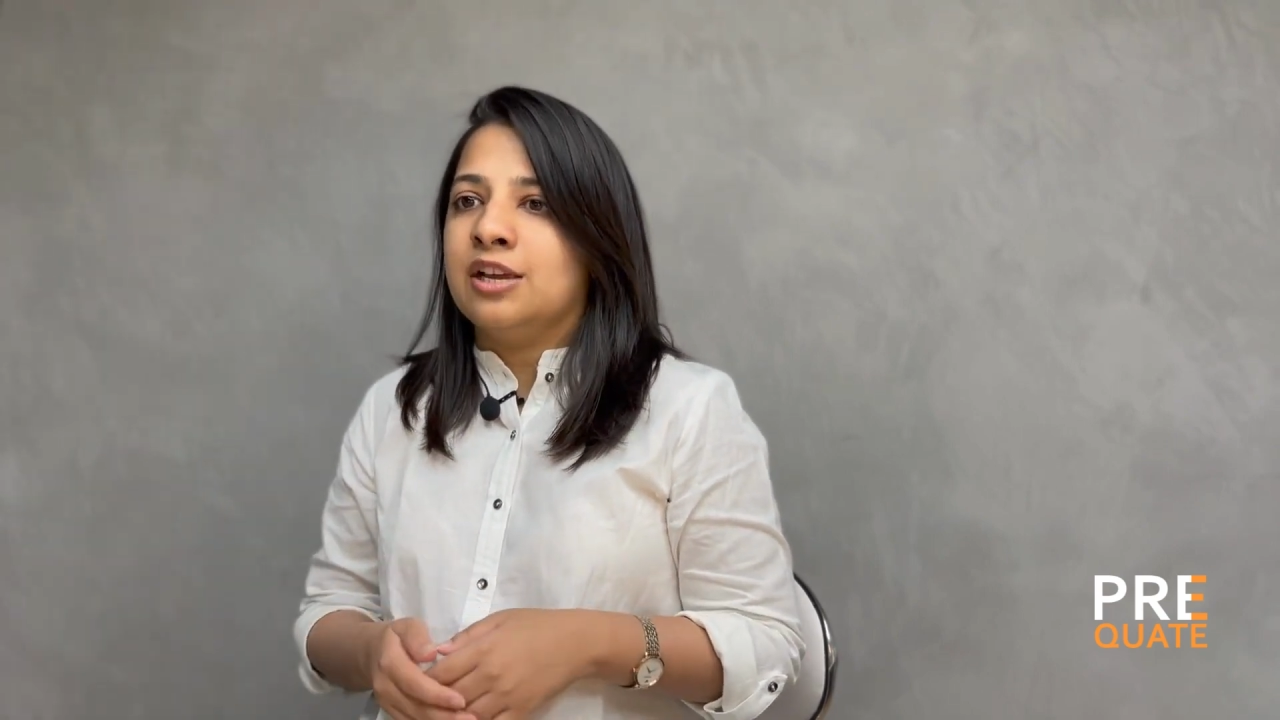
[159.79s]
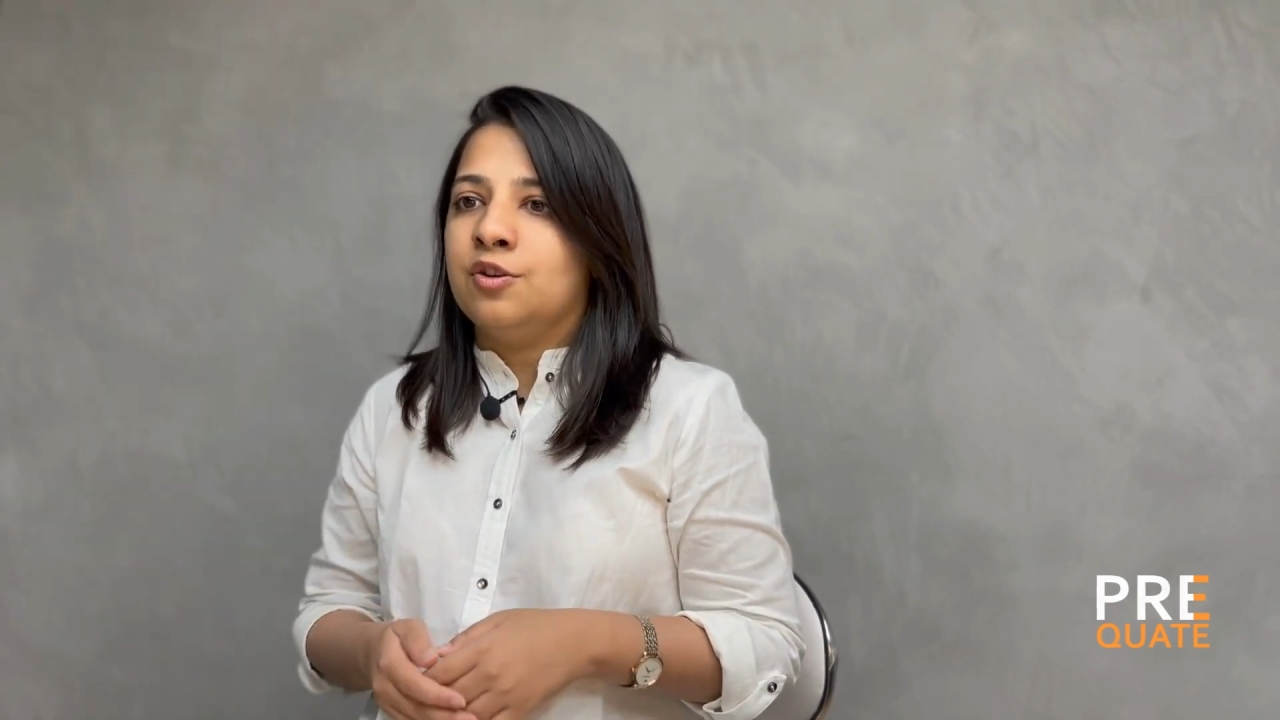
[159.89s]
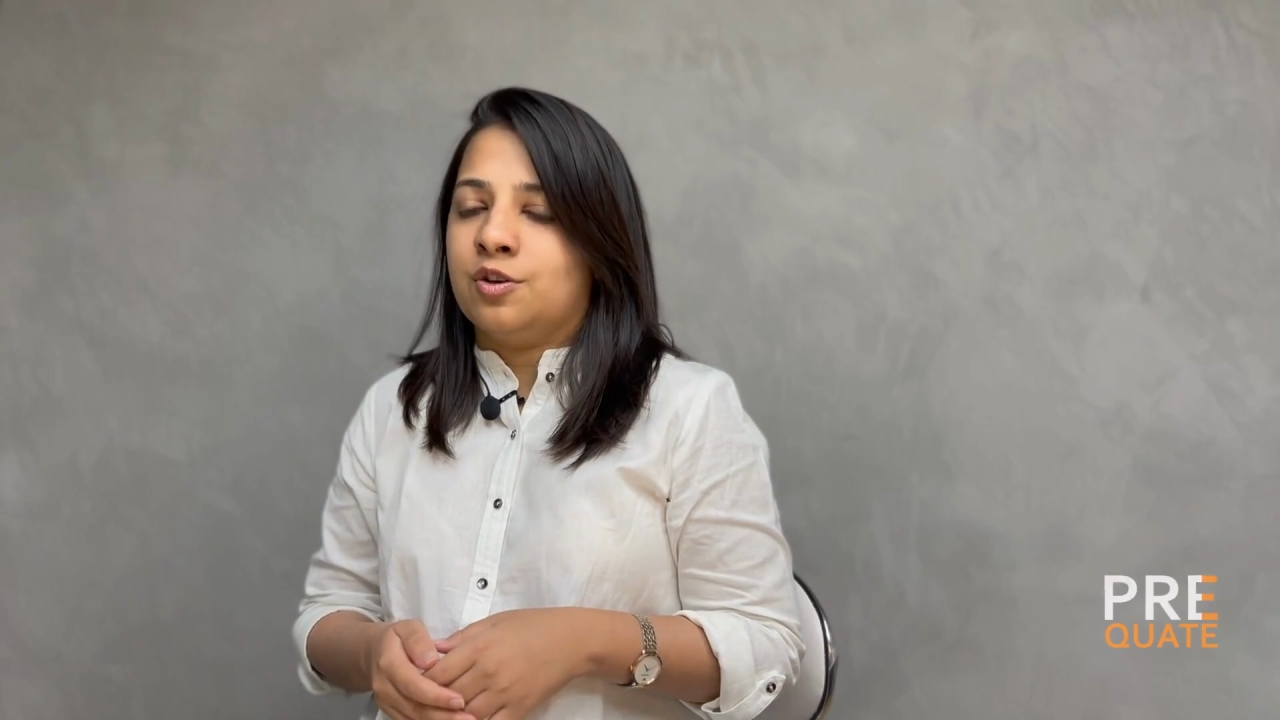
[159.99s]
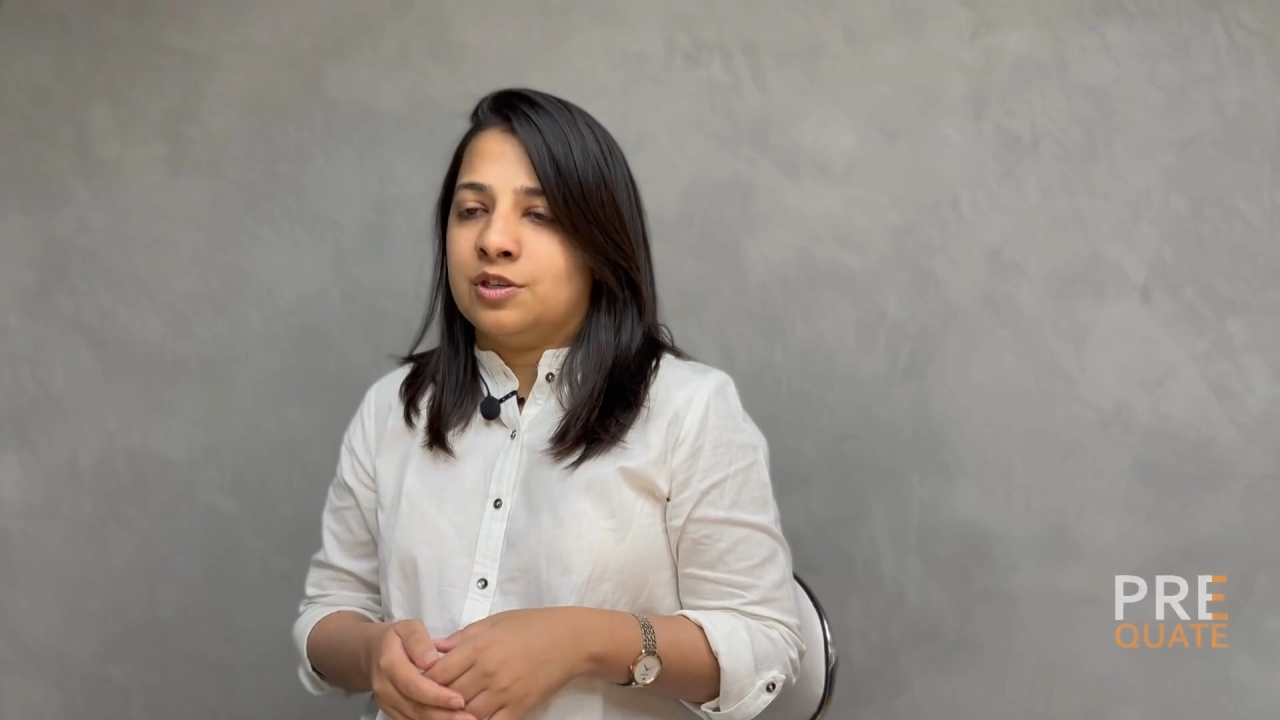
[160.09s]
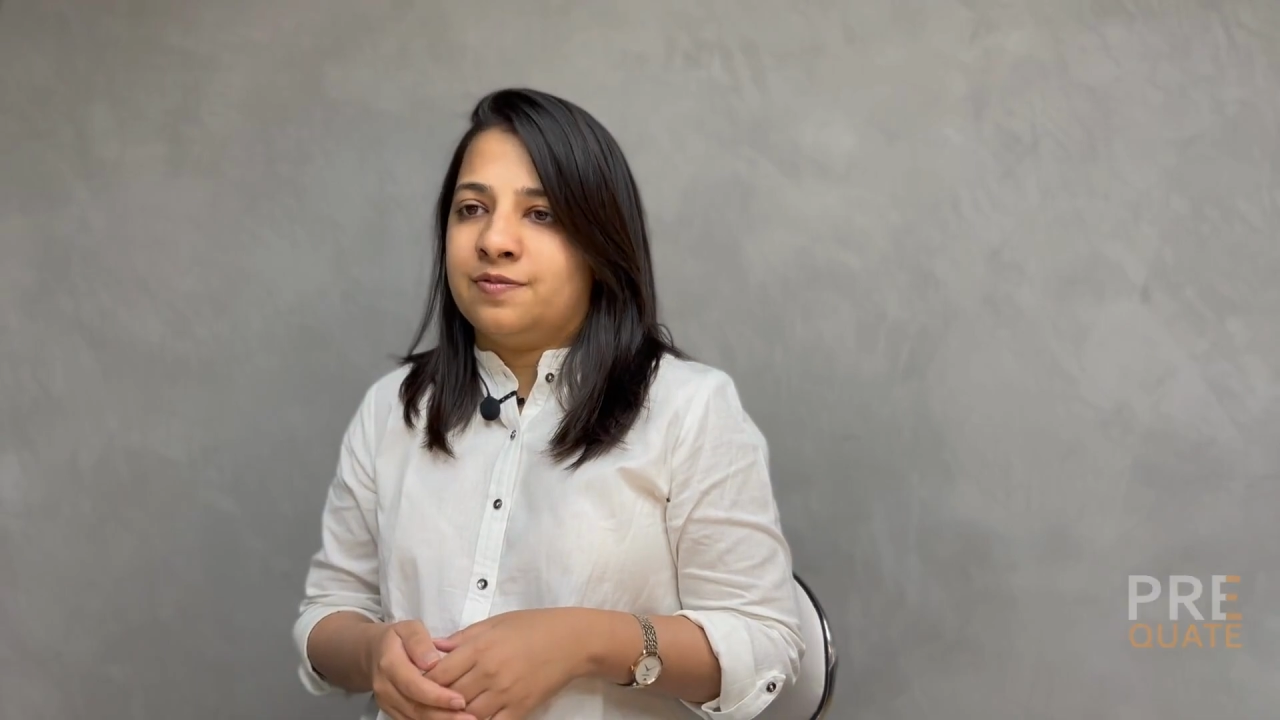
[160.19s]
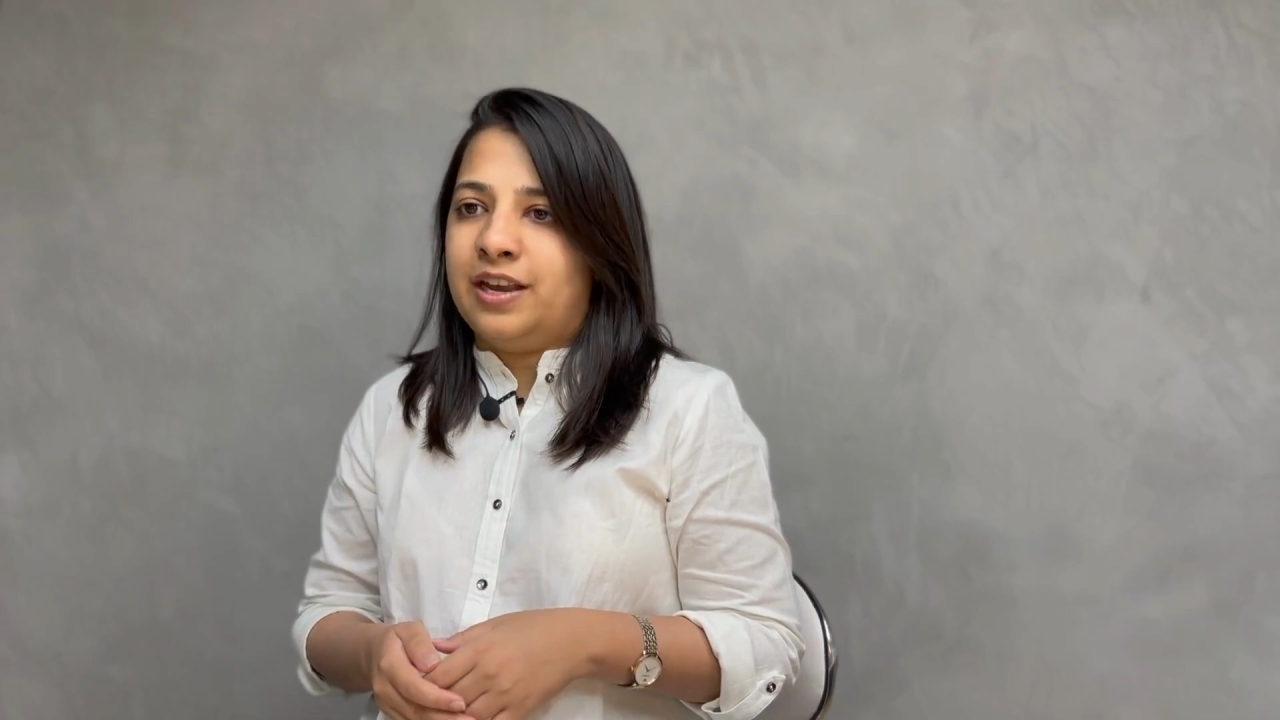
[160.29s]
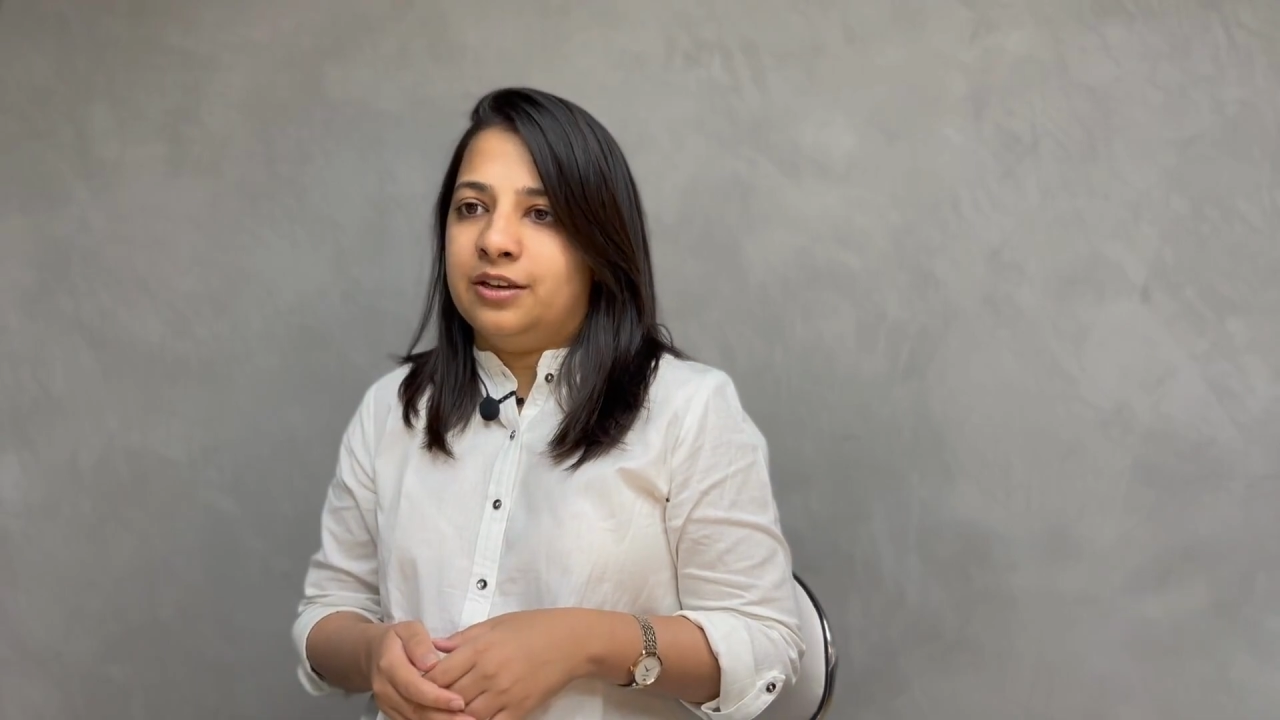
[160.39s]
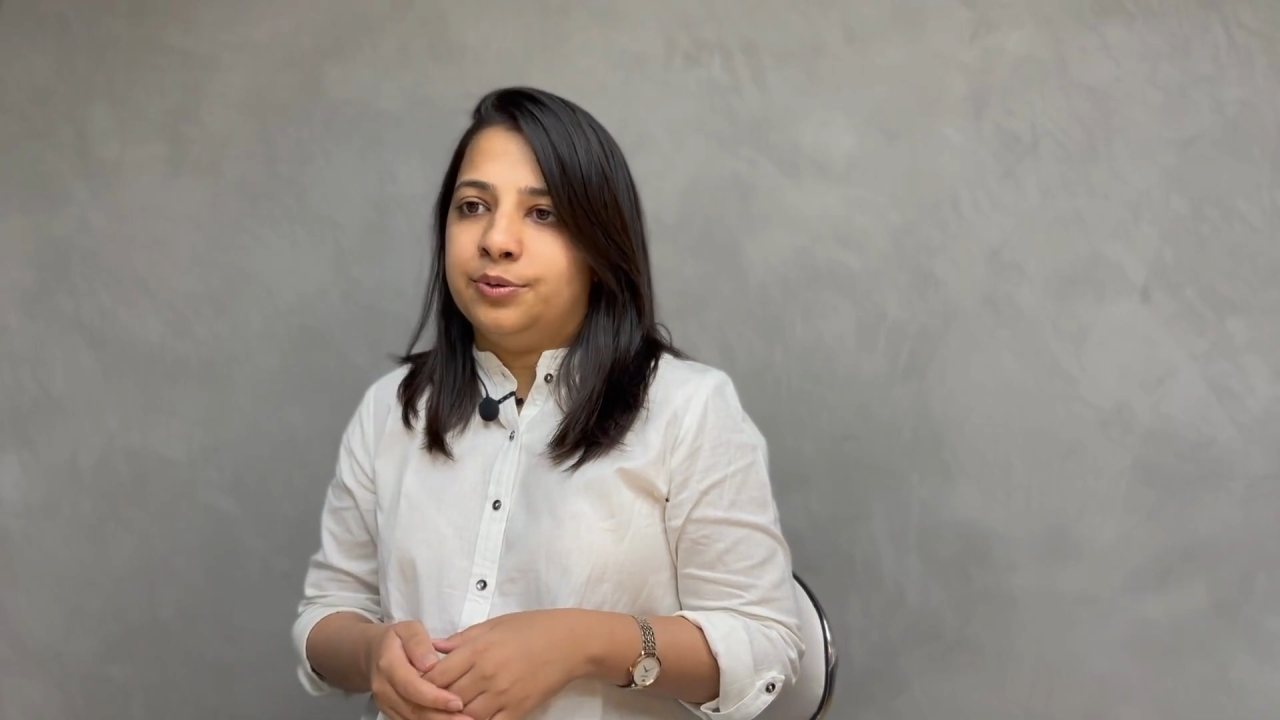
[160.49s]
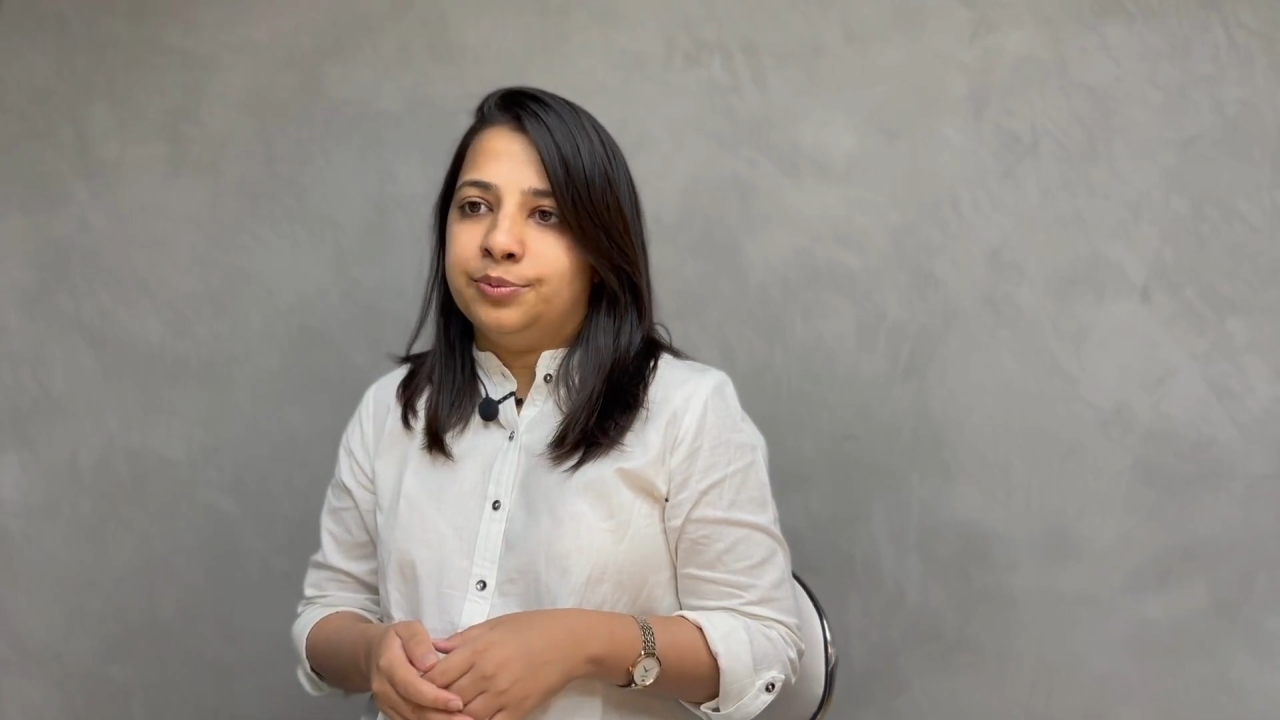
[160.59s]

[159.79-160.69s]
gross value.